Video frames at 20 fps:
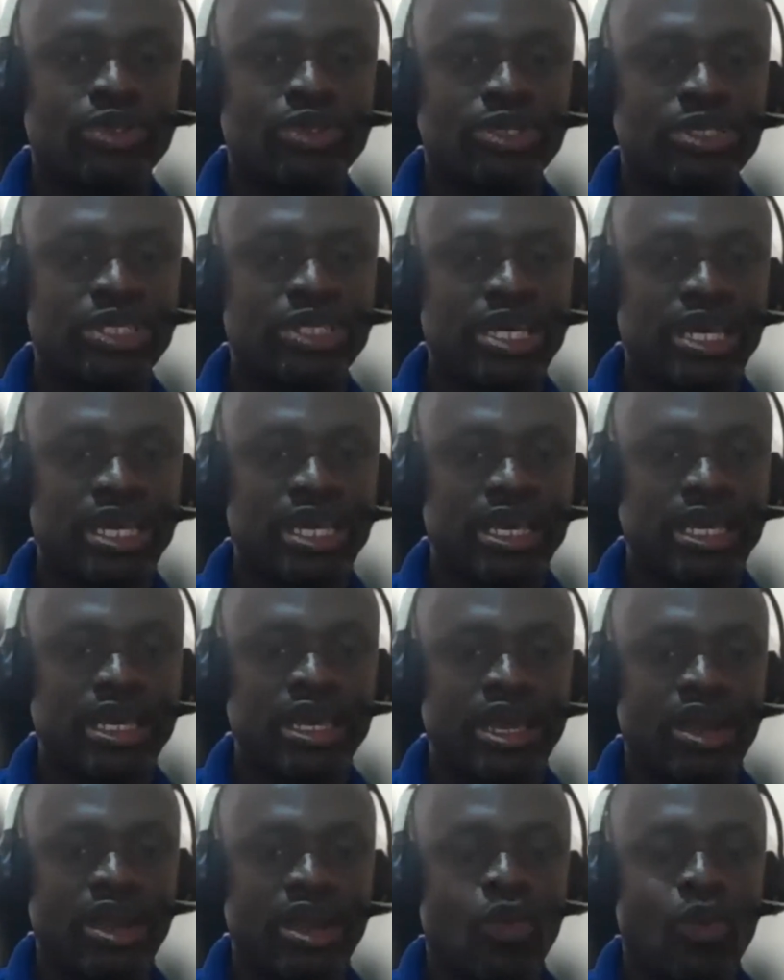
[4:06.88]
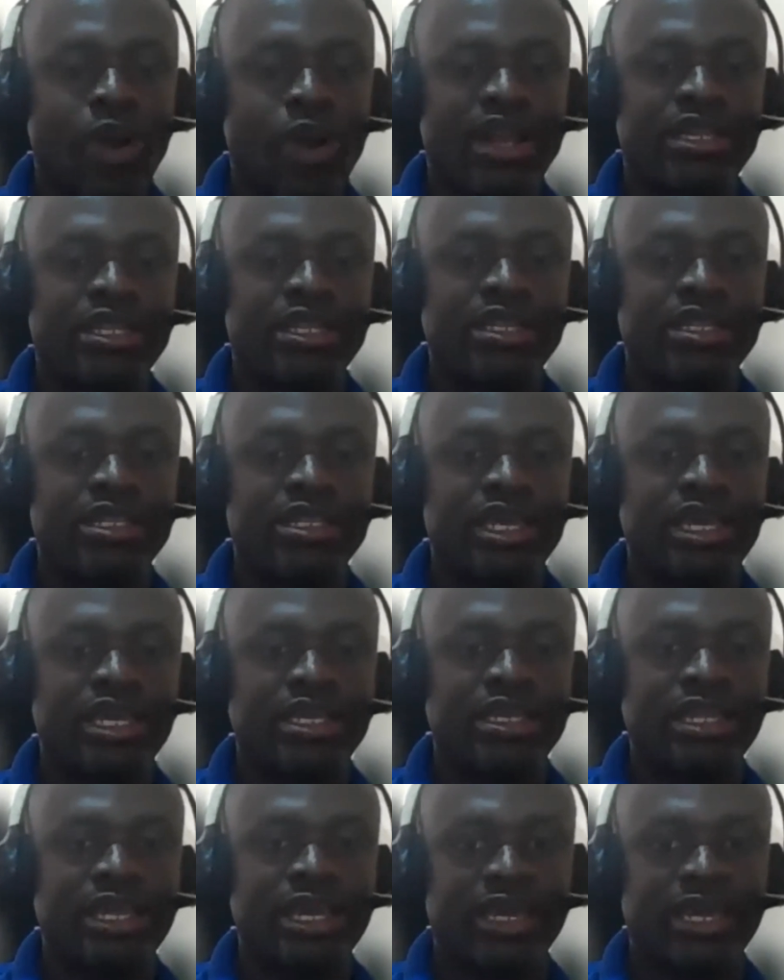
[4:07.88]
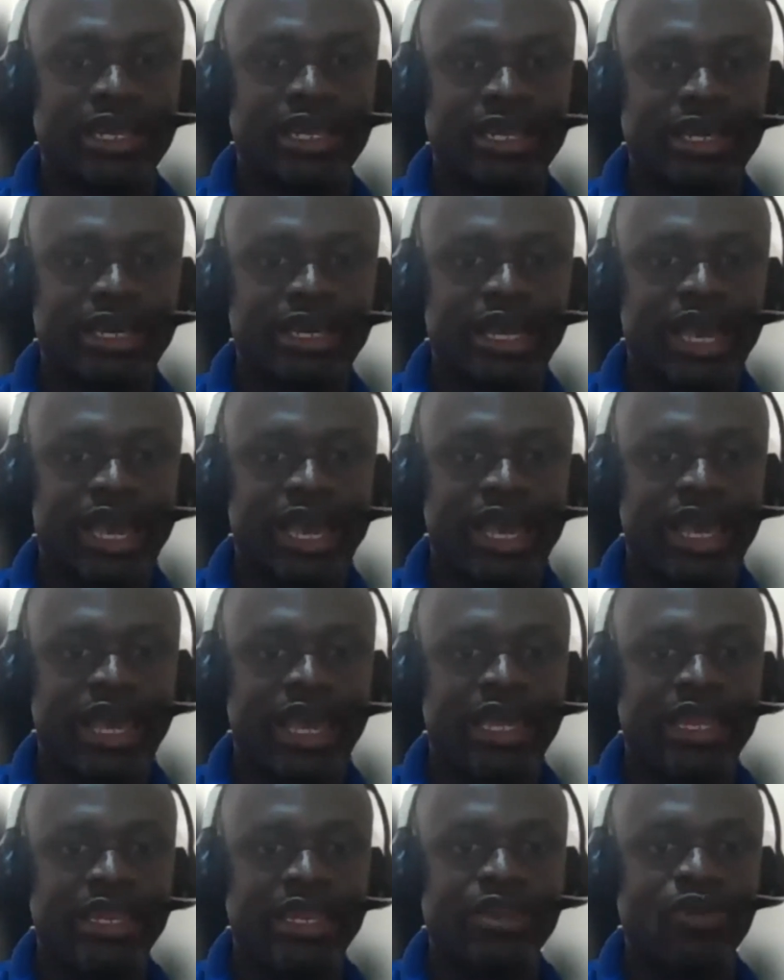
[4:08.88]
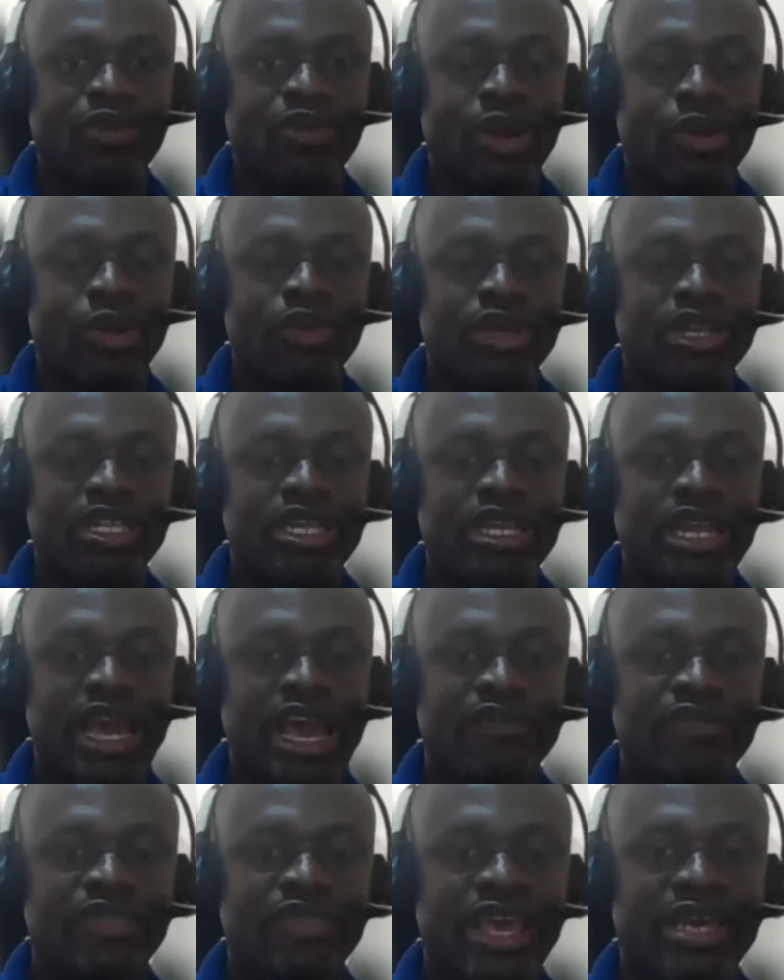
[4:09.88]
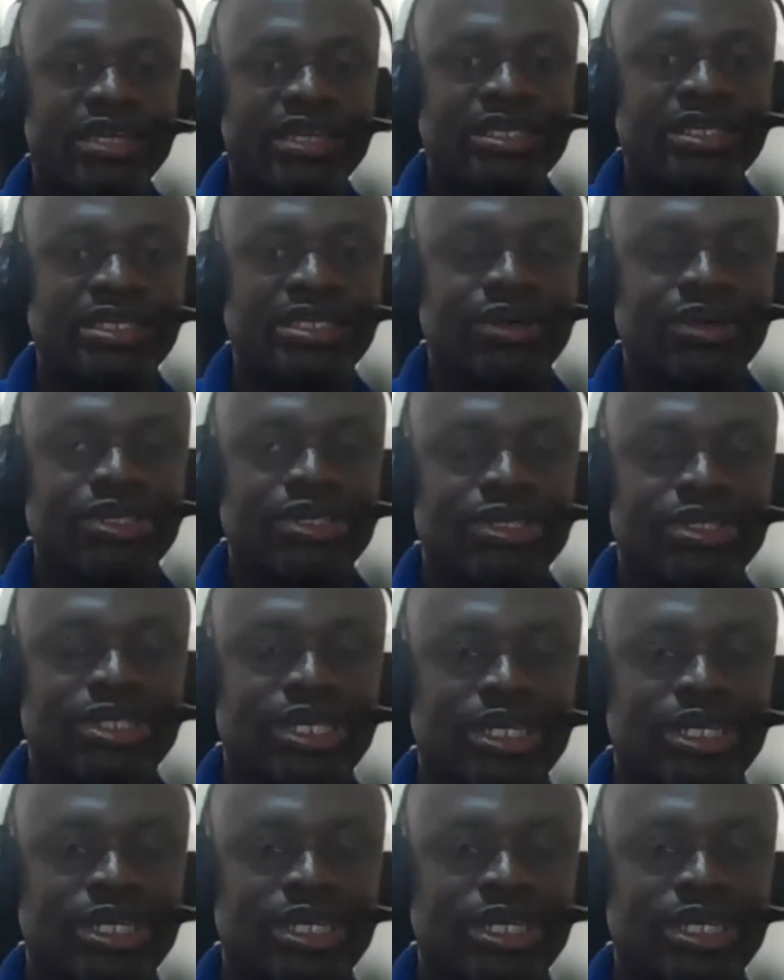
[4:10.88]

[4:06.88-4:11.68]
to see what they did. And when we did have the SSLT